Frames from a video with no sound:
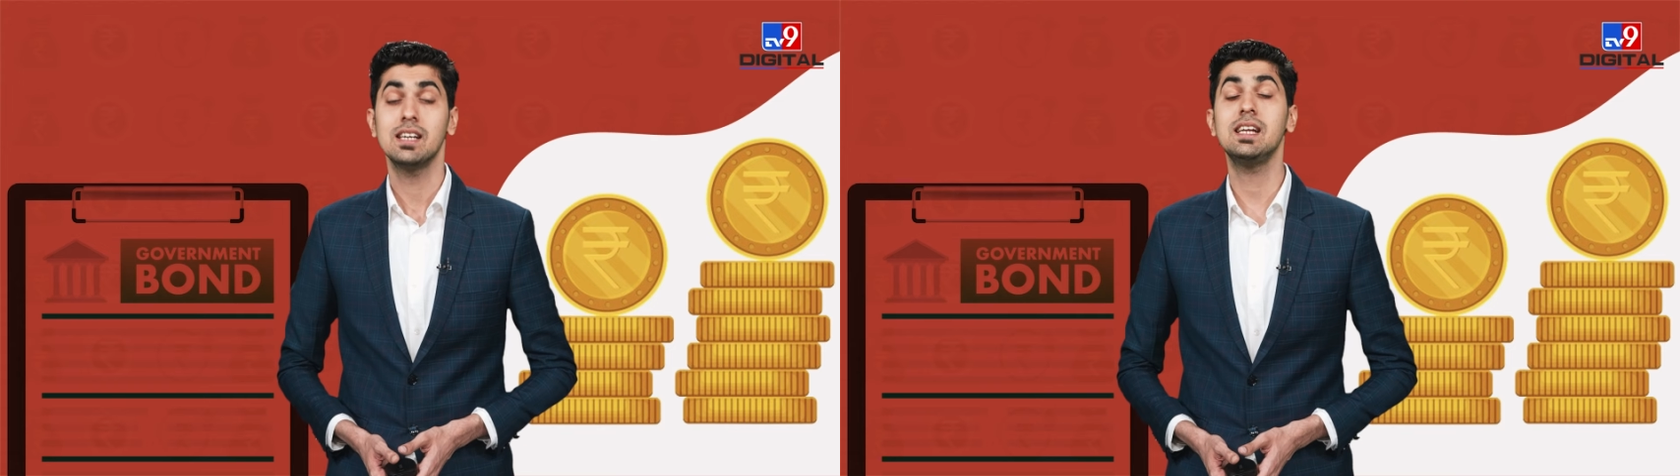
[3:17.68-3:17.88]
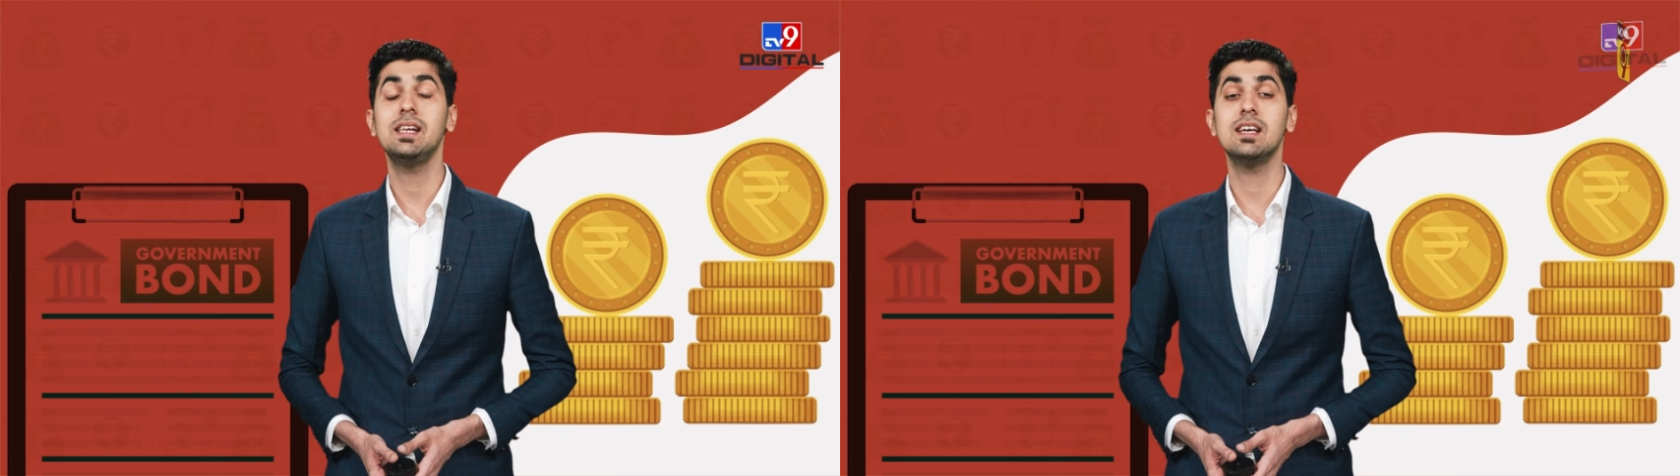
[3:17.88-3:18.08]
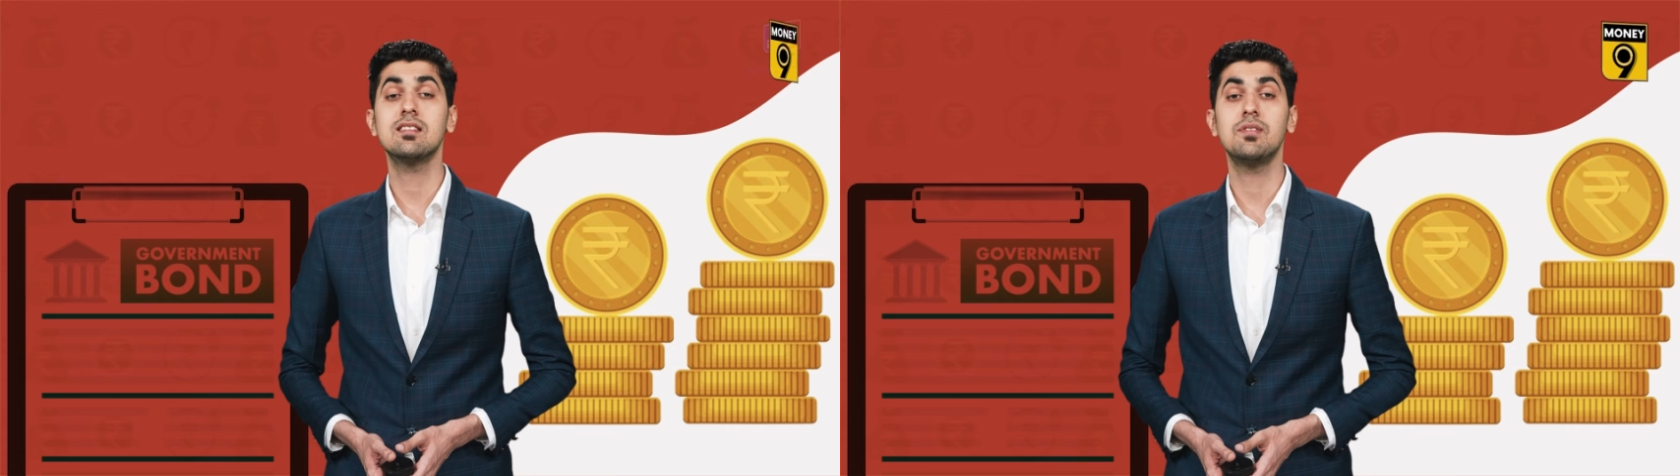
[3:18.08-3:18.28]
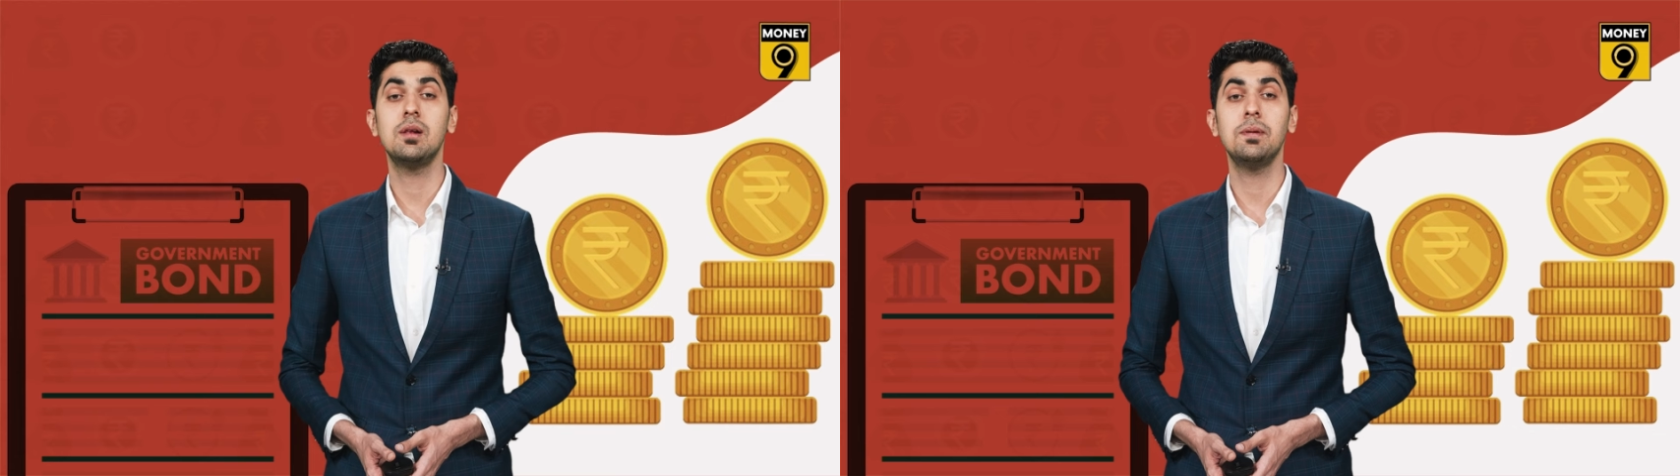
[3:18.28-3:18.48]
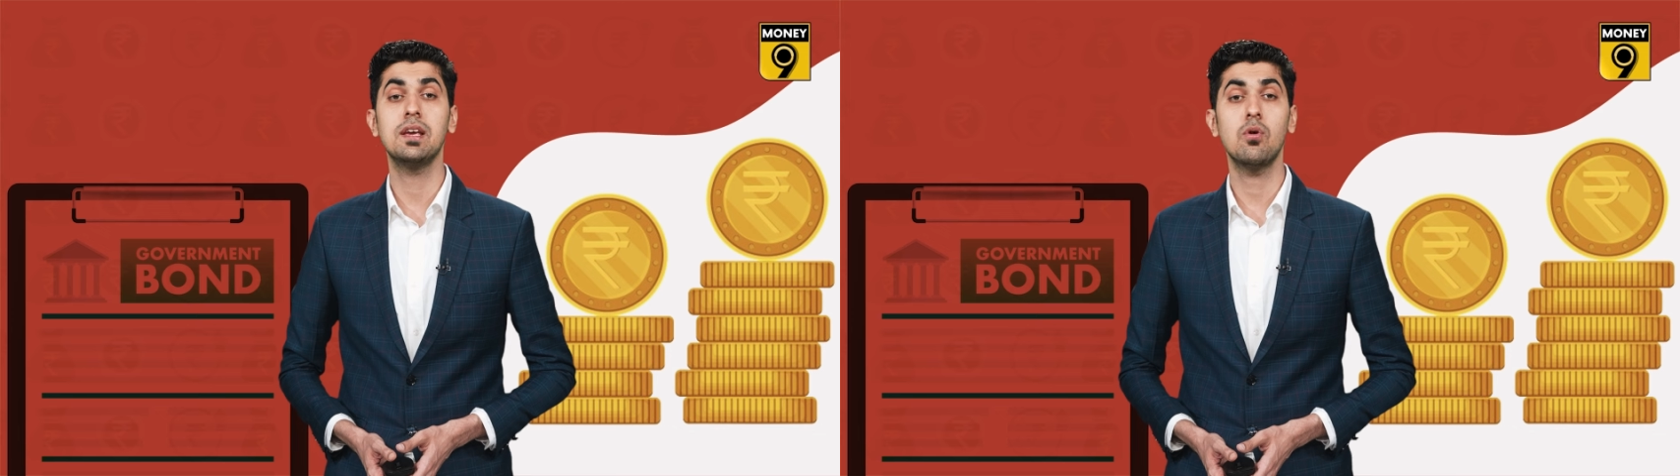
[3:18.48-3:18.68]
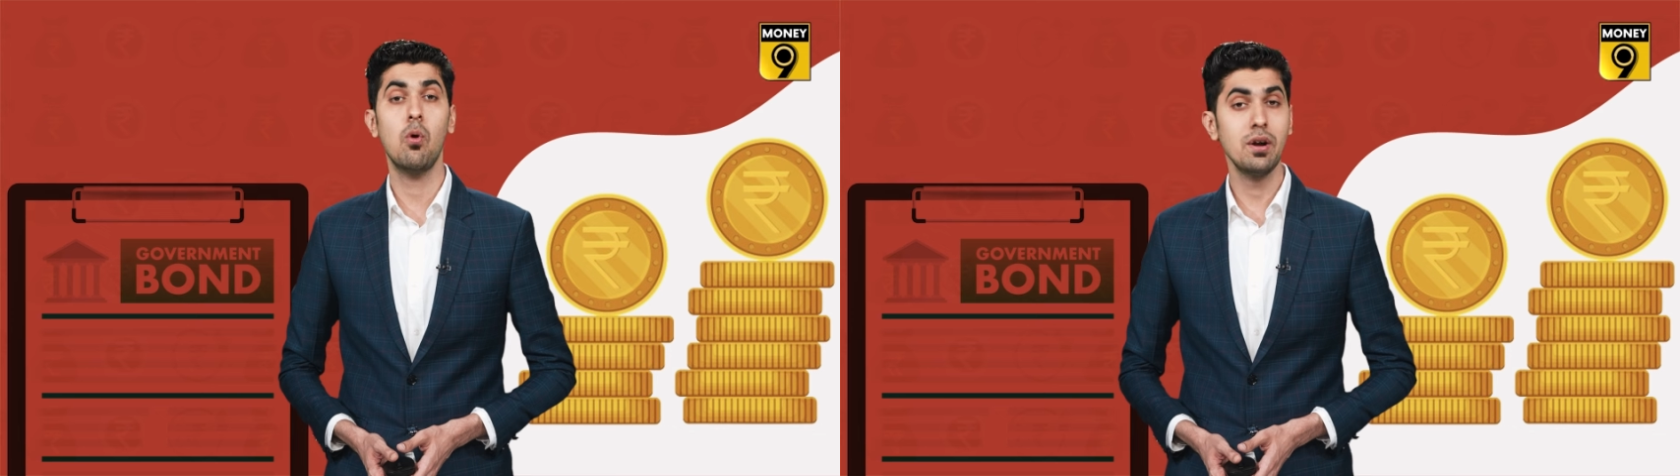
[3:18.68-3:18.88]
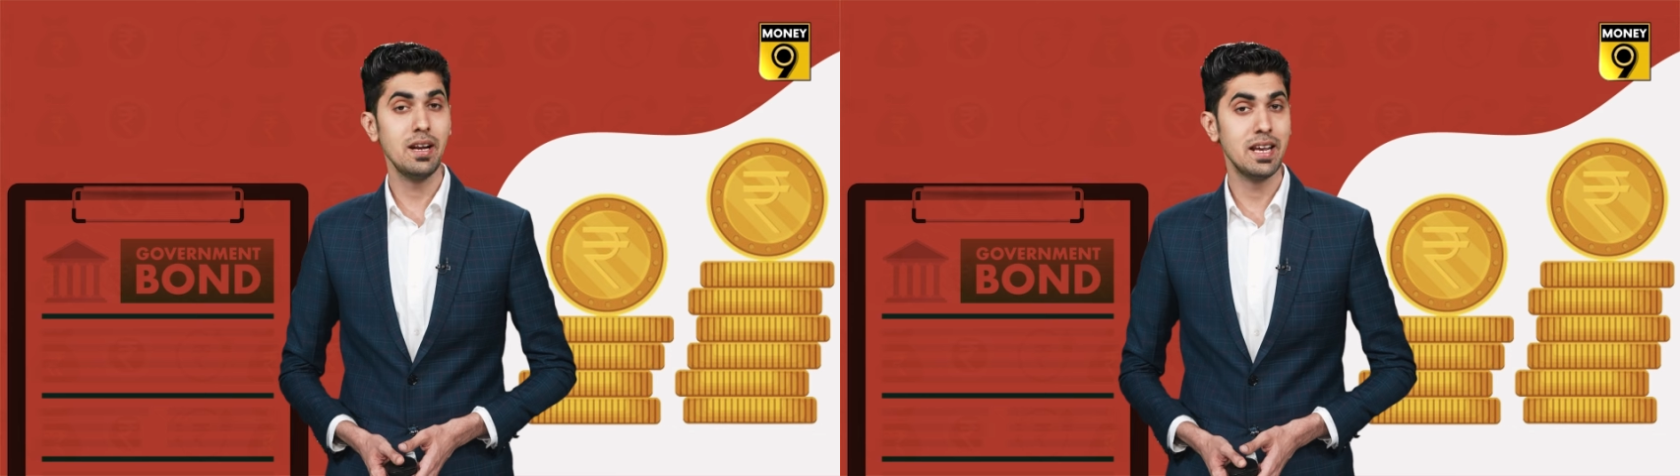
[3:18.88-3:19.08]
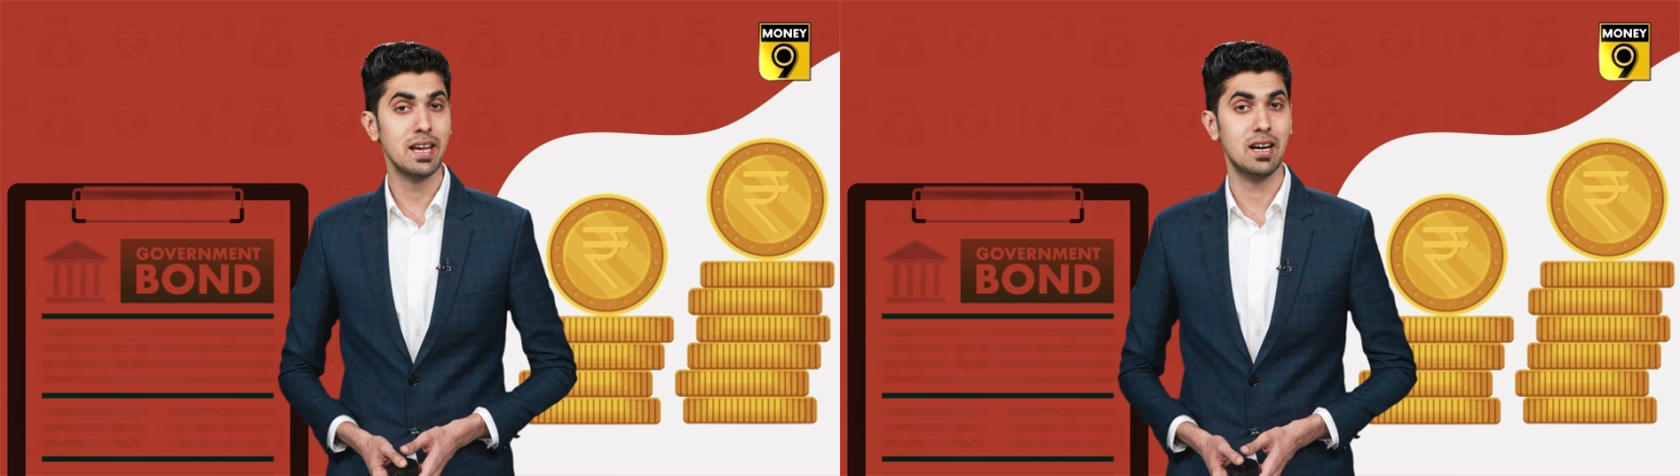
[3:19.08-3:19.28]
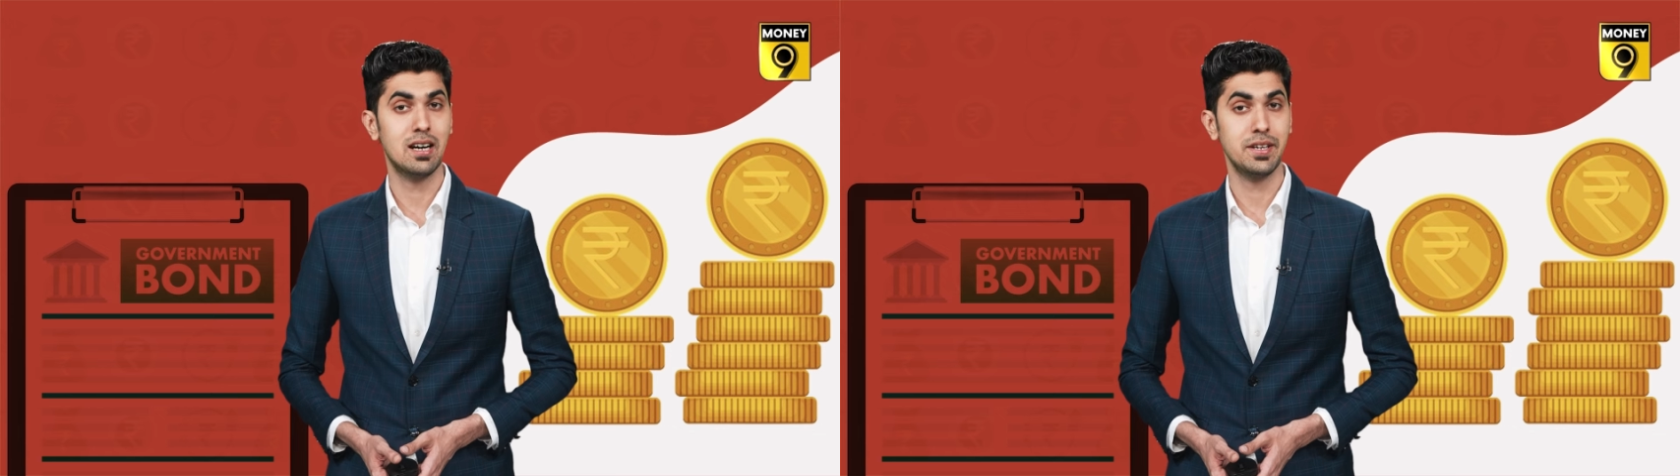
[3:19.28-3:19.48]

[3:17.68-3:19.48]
T D S will be only uh,